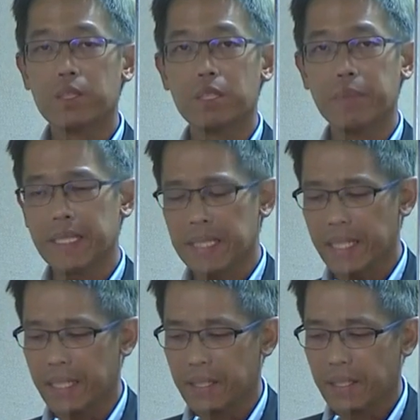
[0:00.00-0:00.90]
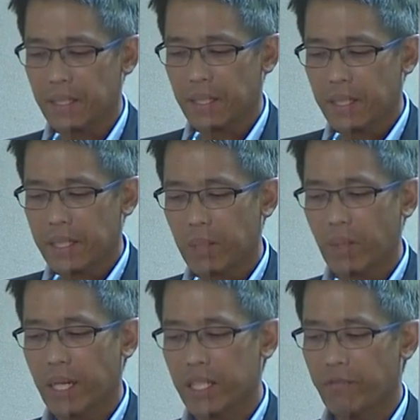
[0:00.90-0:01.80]
To be clear, there
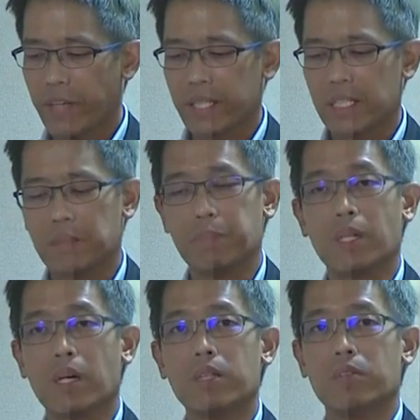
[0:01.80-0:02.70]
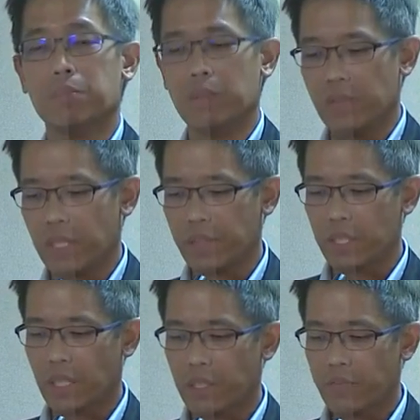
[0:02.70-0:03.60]
were other factors beyond the removal of the
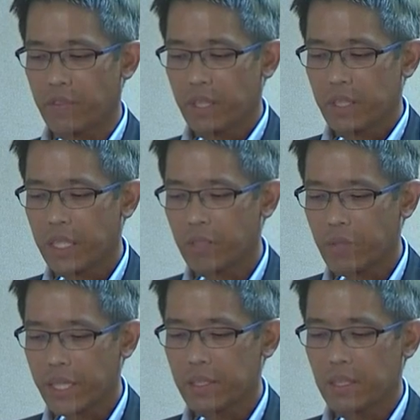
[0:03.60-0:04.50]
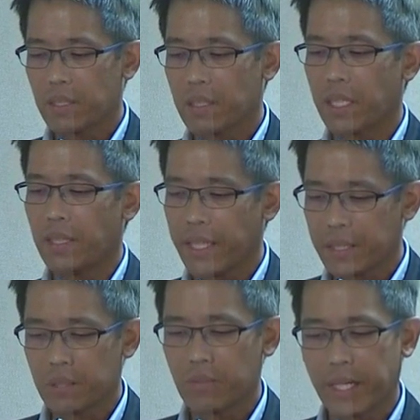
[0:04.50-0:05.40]
Govt that
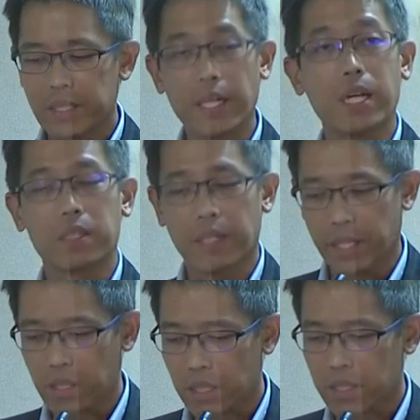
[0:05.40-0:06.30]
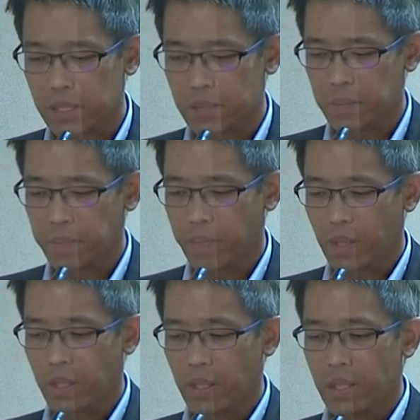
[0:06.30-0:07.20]
led to rising healthcare costs.
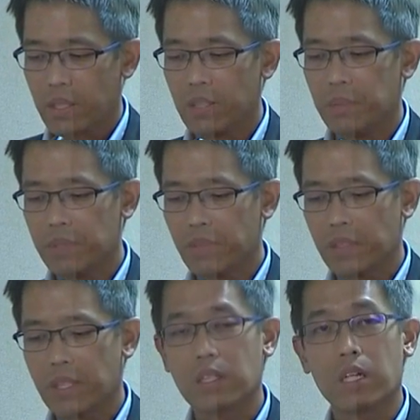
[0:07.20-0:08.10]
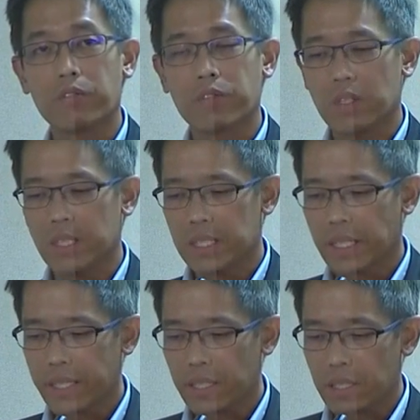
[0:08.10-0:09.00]
The removal of the Govt
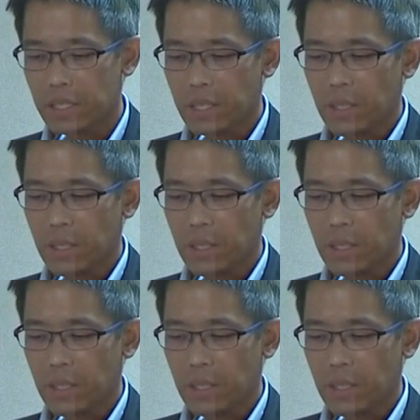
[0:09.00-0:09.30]
coincided